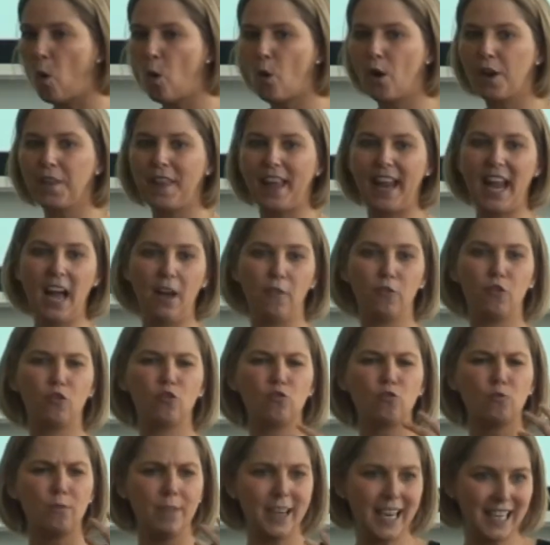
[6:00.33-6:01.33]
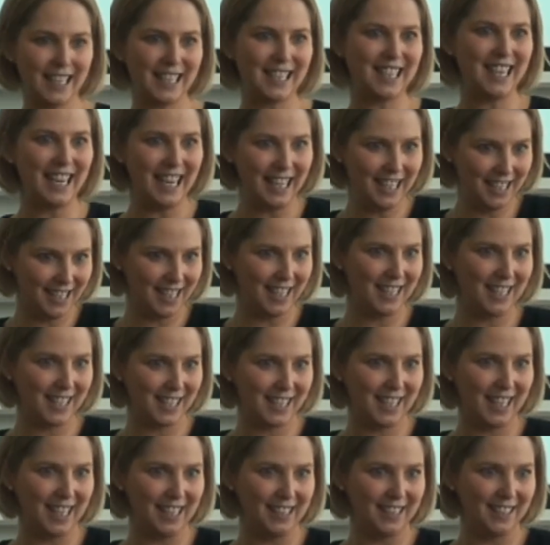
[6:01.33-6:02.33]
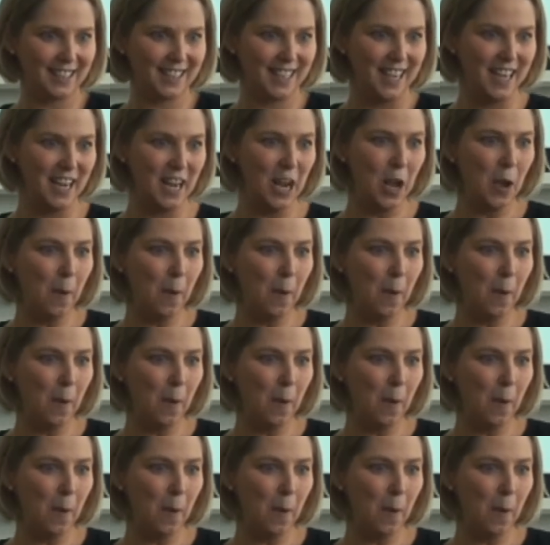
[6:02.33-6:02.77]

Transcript: or they have great teaching skills,